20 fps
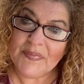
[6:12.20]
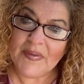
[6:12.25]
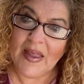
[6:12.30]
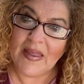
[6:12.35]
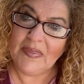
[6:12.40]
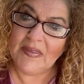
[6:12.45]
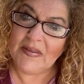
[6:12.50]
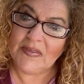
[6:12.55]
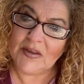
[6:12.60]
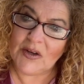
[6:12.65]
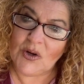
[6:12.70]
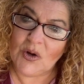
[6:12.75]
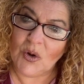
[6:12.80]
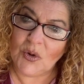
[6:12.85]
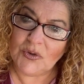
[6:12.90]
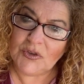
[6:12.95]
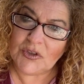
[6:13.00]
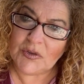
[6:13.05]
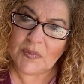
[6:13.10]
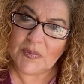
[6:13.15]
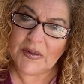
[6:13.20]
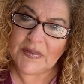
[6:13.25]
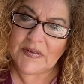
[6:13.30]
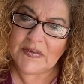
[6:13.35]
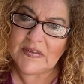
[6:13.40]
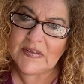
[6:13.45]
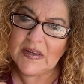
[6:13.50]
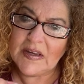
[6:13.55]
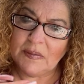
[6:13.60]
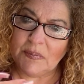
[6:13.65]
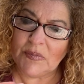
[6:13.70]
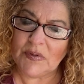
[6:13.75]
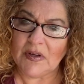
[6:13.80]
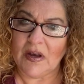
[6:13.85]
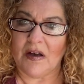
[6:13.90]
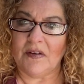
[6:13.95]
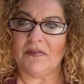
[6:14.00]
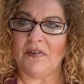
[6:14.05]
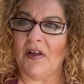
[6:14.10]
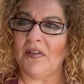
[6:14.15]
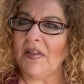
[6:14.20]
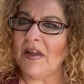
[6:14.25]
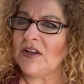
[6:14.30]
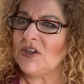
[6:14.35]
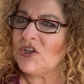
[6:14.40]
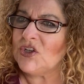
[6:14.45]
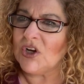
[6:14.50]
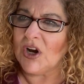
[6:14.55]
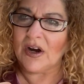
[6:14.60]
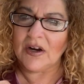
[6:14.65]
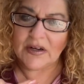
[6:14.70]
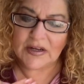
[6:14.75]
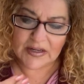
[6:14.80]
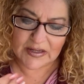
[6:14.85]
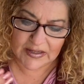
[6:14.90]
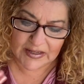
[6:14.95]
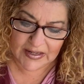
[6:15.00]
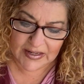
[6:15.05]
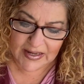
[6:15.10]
And then the goldsmith skims off all that junk.